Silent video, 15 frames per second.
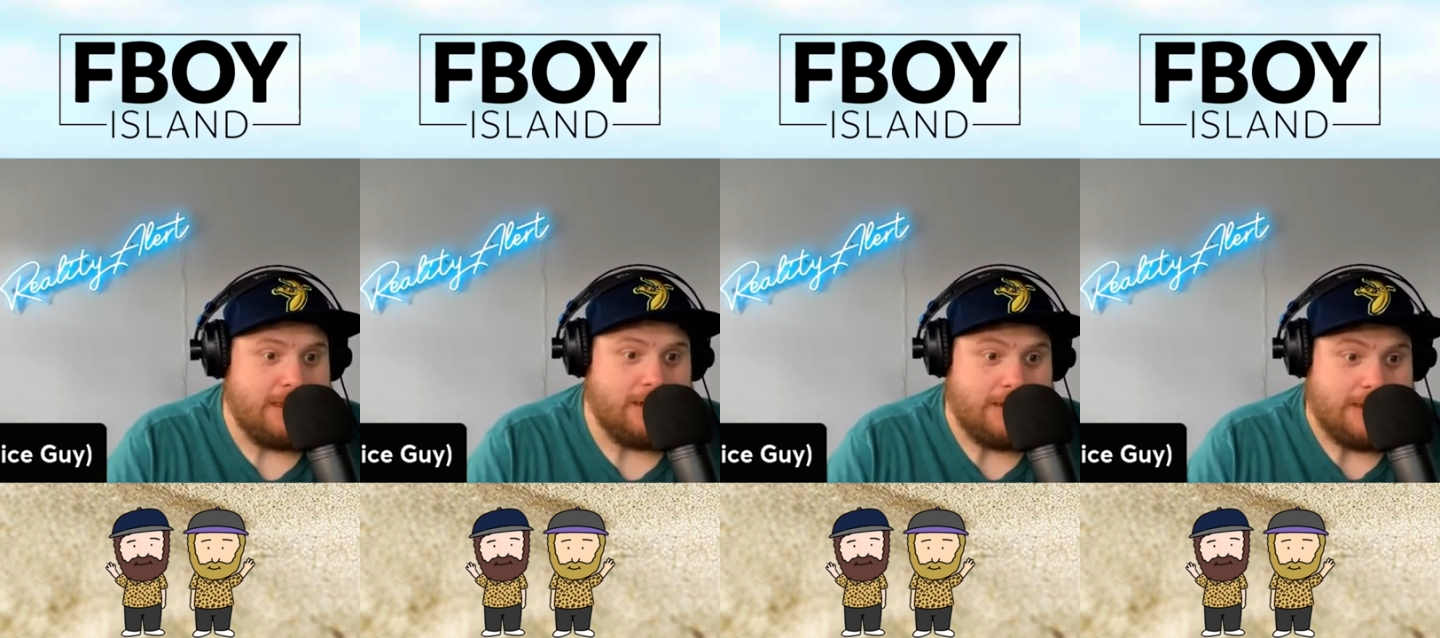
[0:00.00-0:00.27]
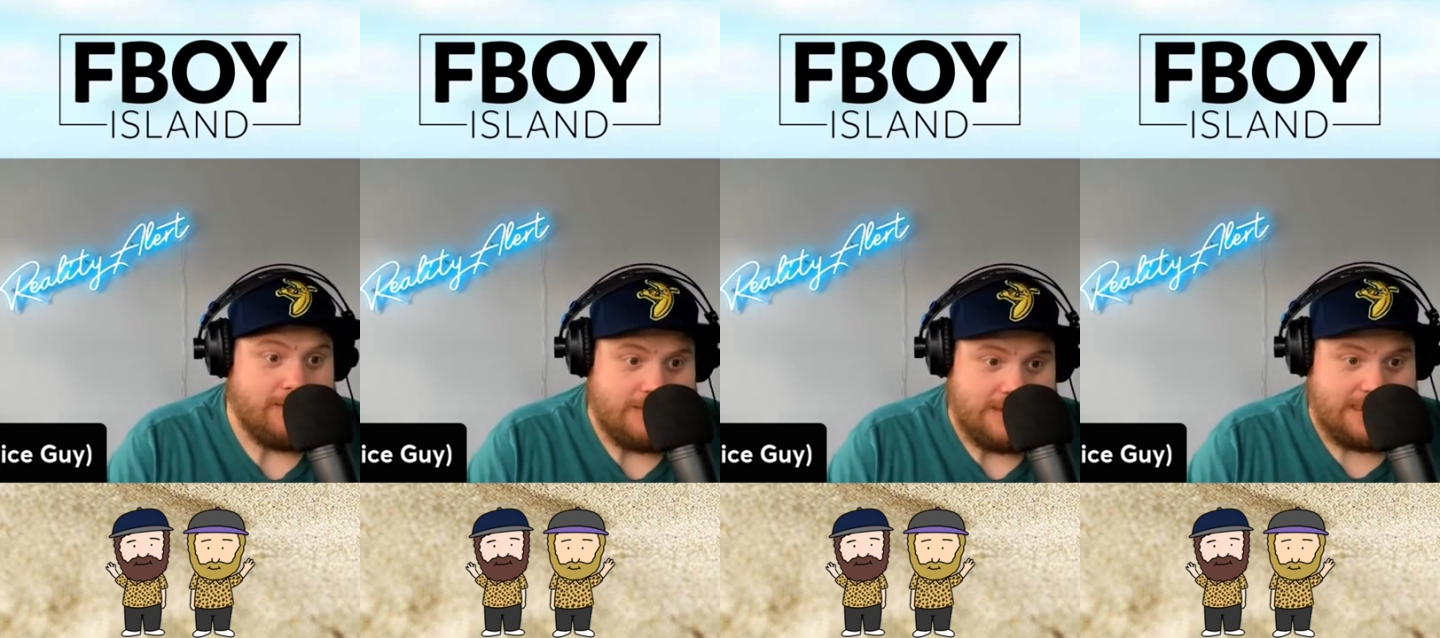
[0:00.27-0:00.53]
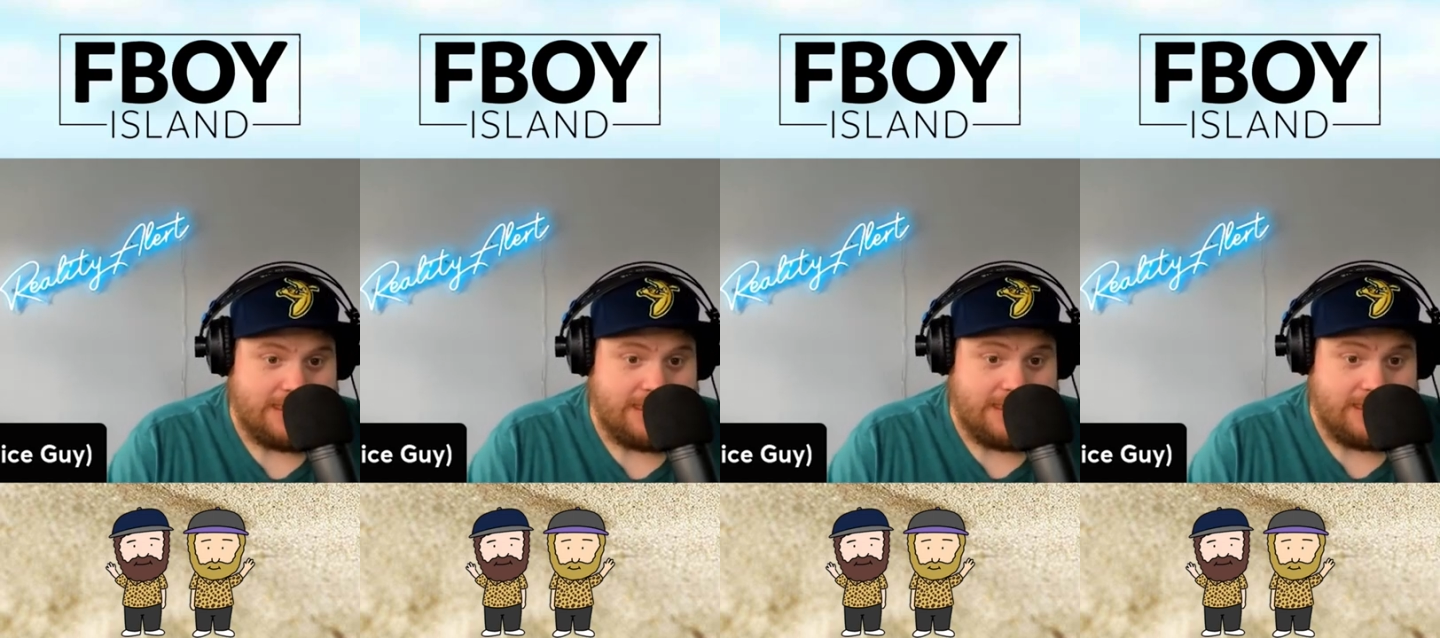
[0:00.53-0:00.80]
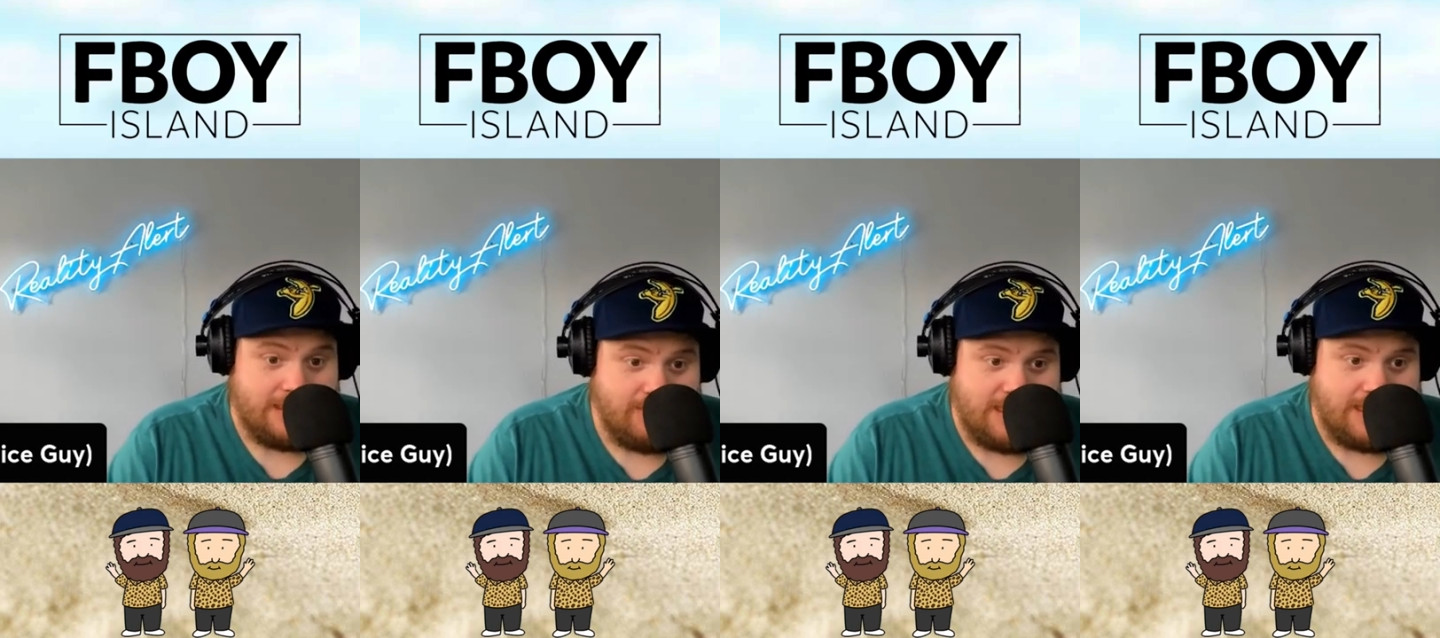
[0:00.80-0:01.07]
there every
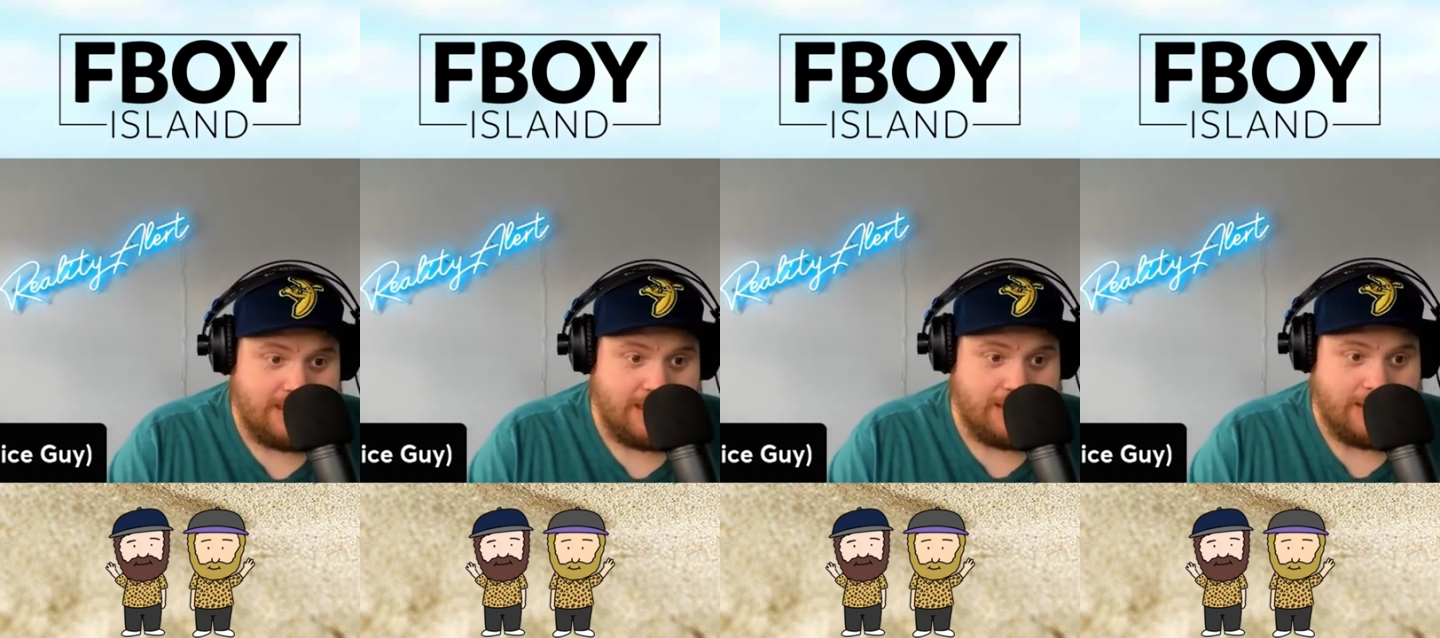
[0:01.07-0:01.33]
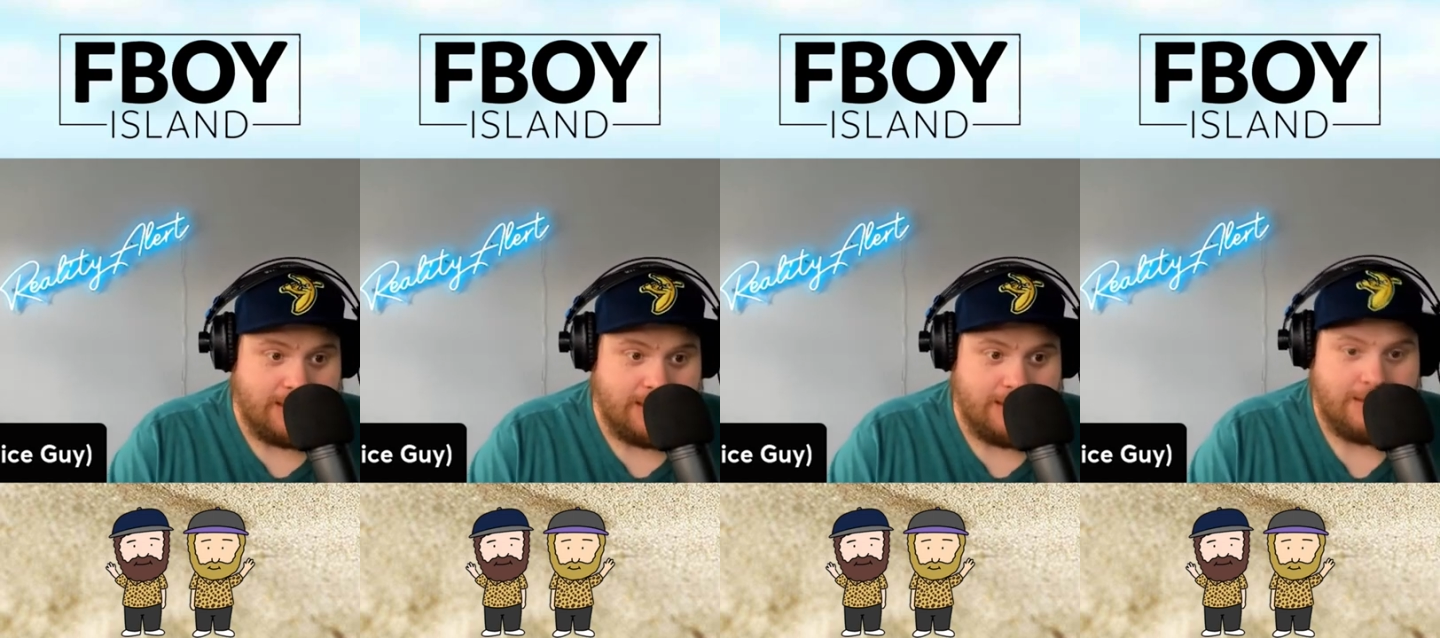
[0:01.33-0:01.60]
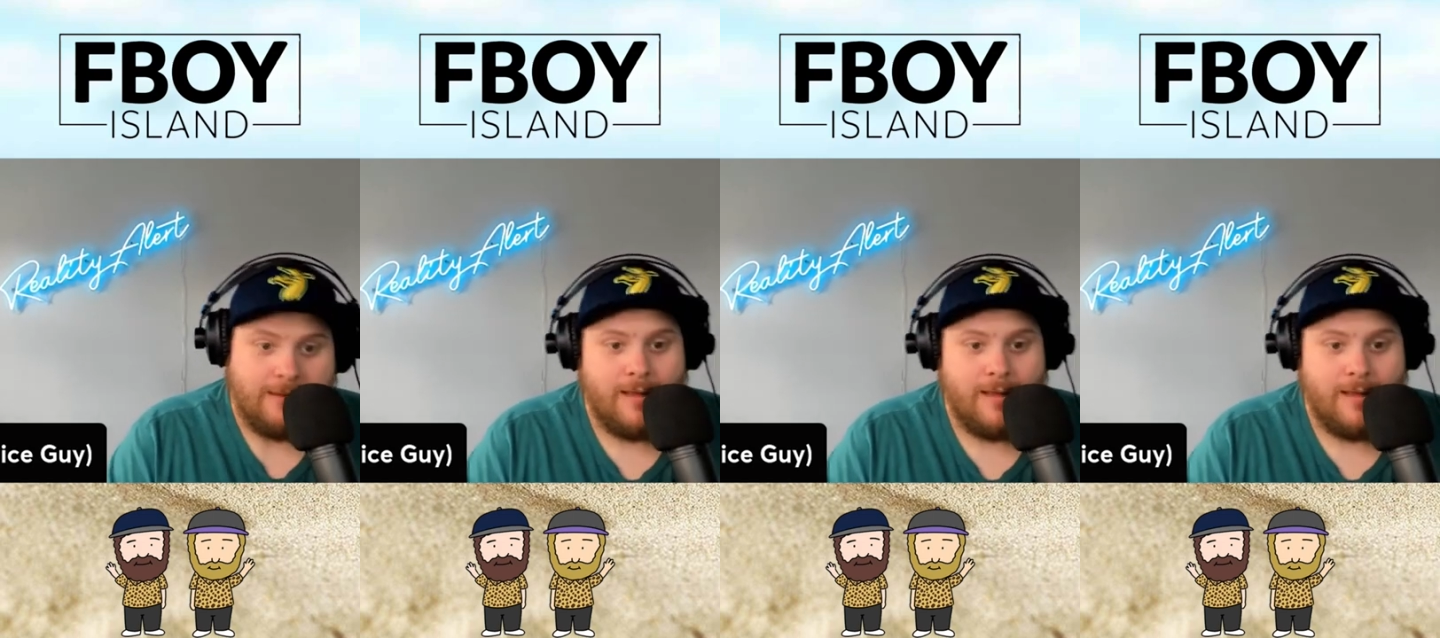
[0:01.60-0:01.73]
night. Let me tell you.